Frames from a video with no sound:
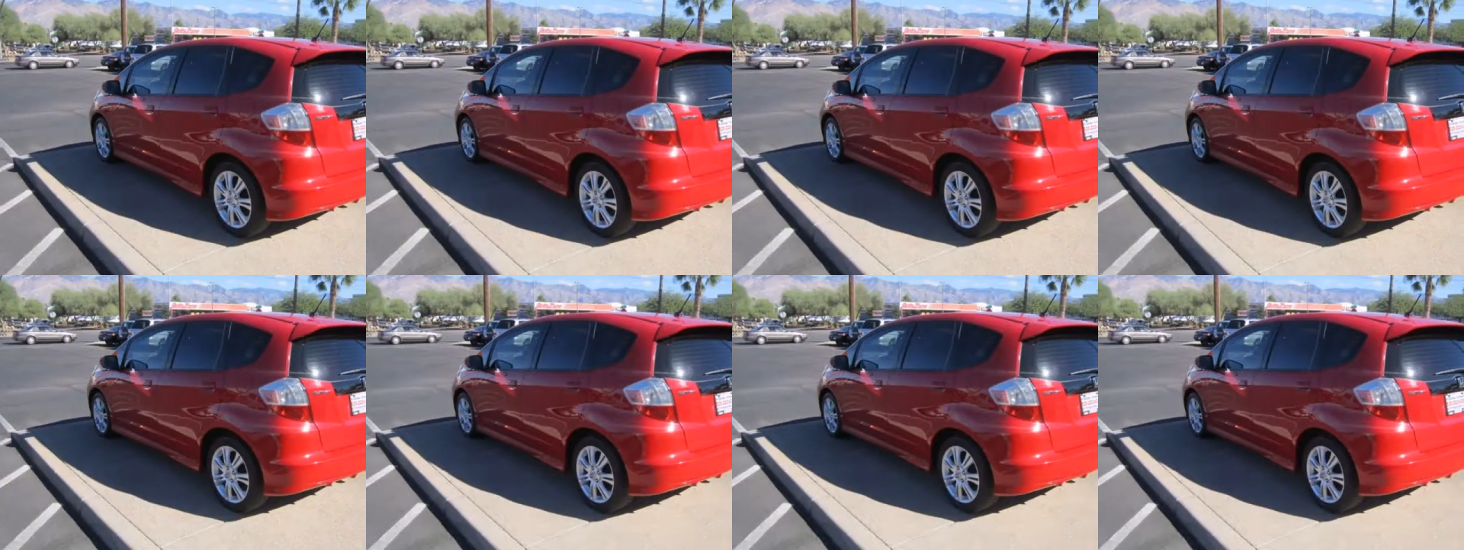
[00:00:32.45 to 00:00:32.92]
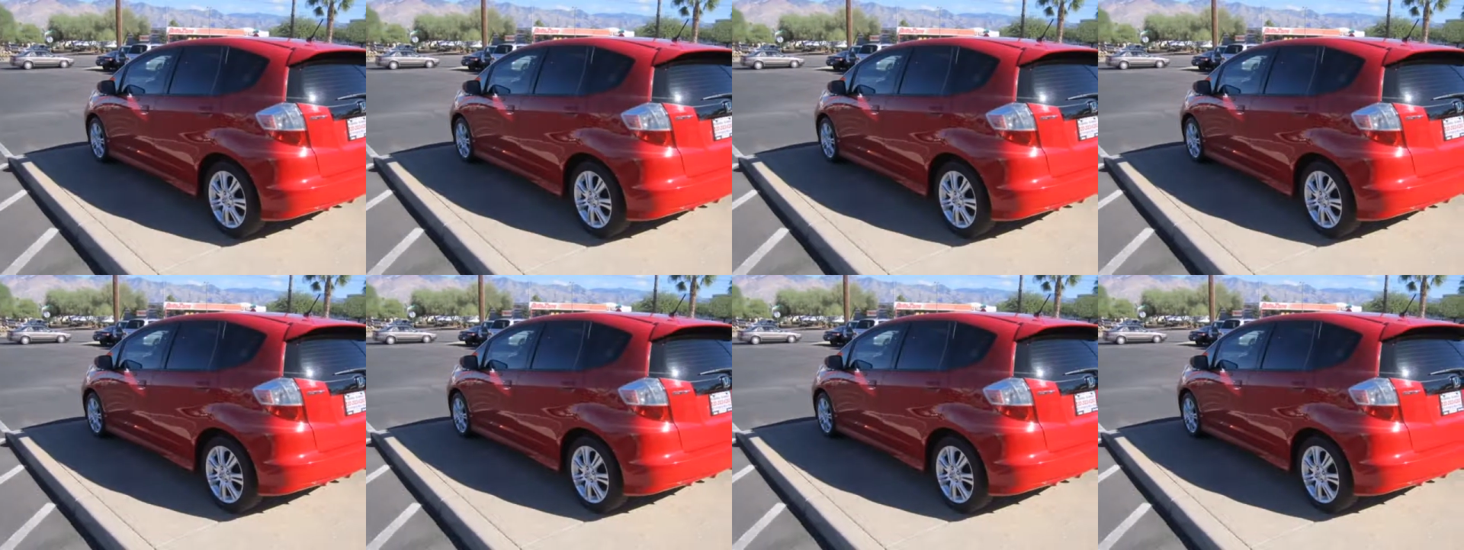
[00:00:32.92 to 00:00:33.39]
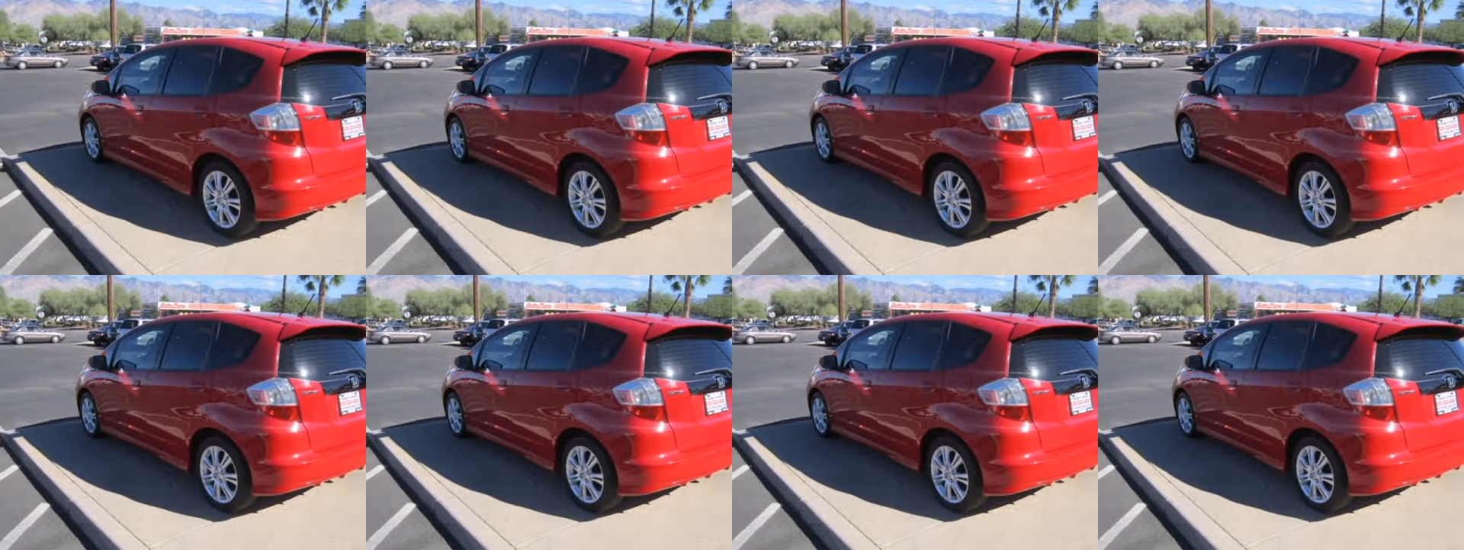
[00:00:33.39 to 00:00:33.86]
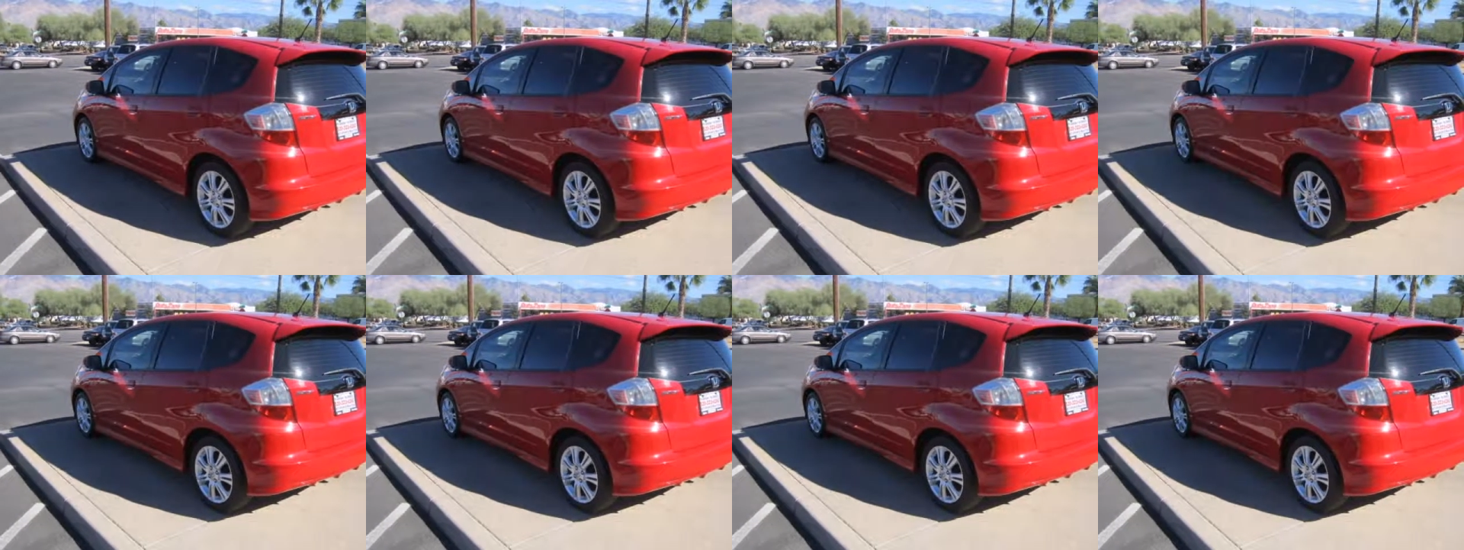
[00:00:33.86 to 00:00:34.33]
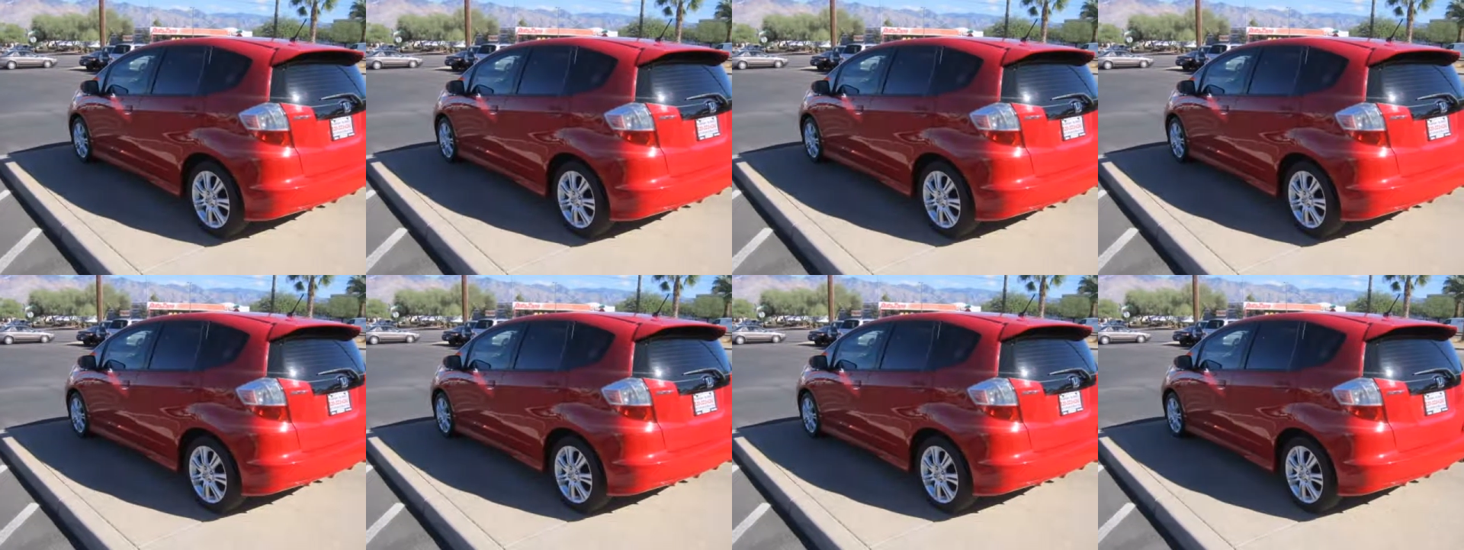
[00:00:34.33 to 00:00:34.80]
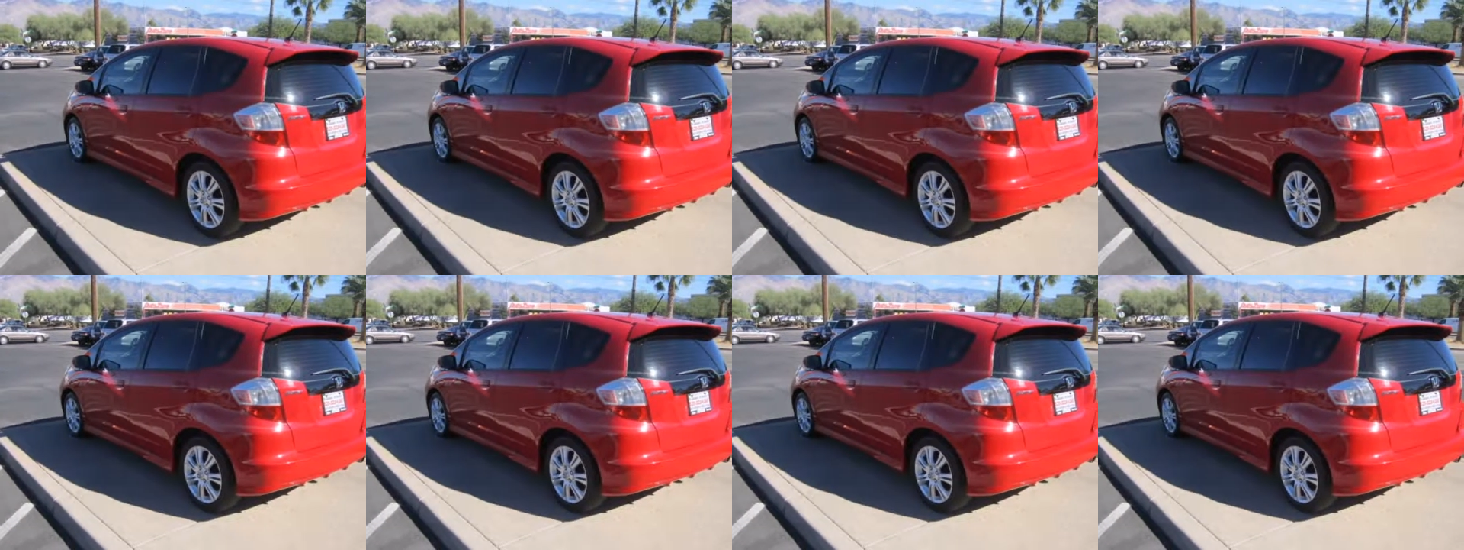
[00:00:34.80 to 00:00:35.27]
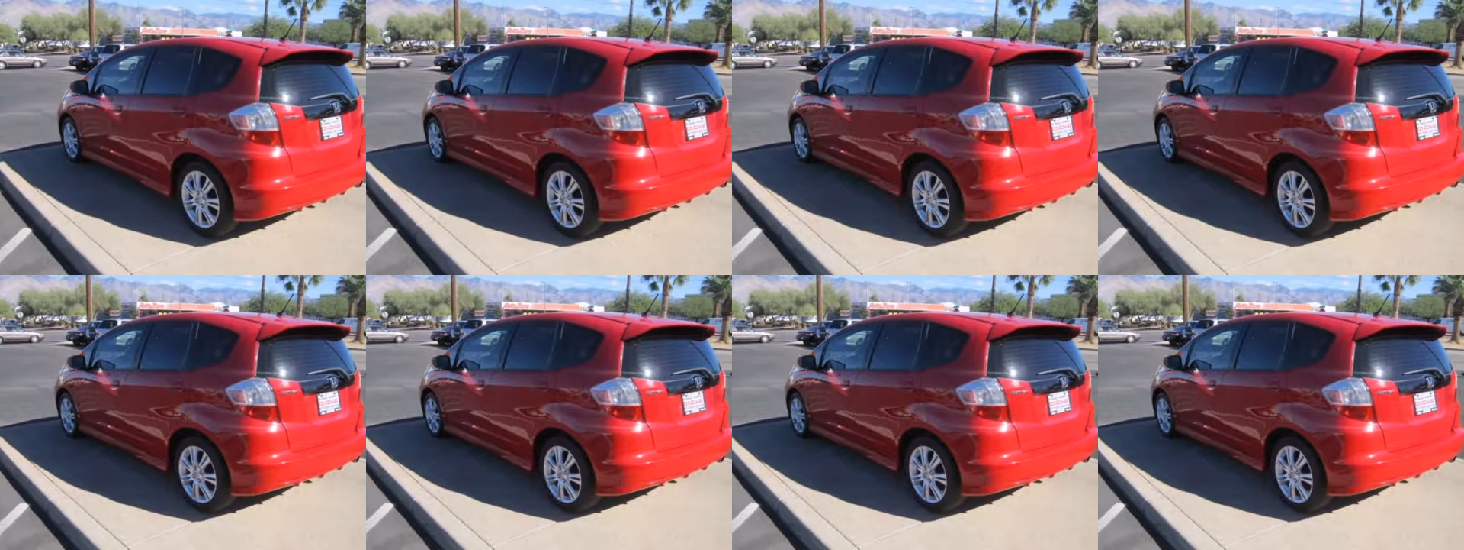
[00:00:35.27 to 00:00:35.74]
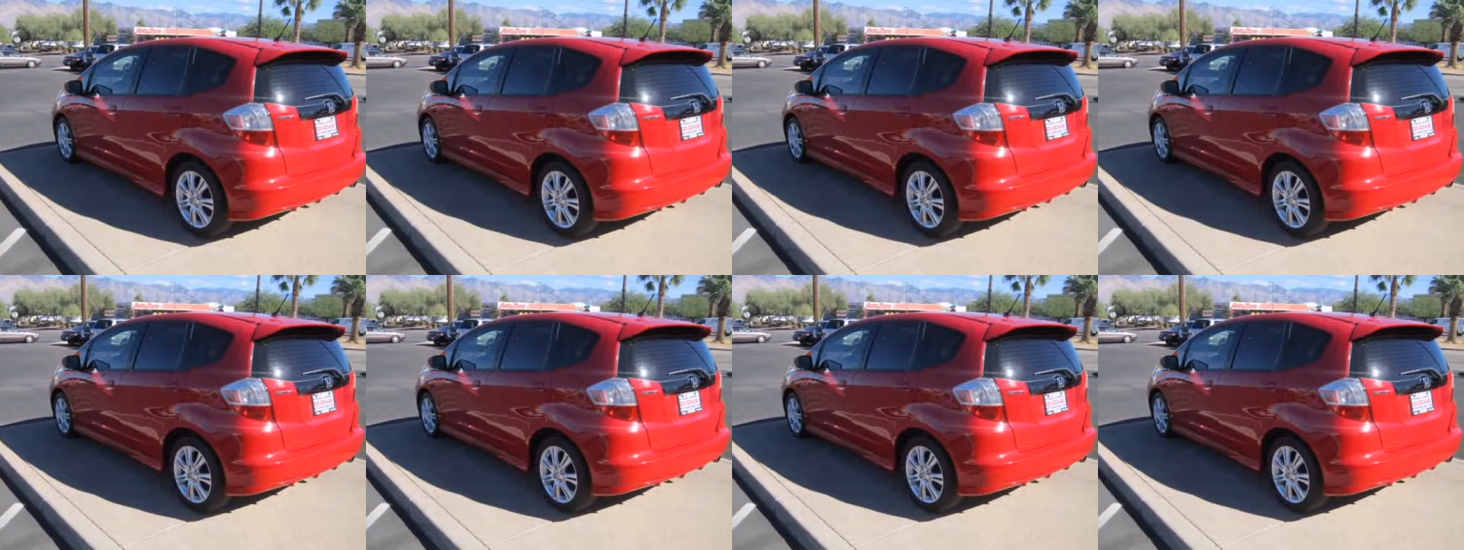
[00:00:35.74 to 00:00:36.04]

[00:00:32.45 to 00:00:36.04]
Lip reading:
(no speaker visible)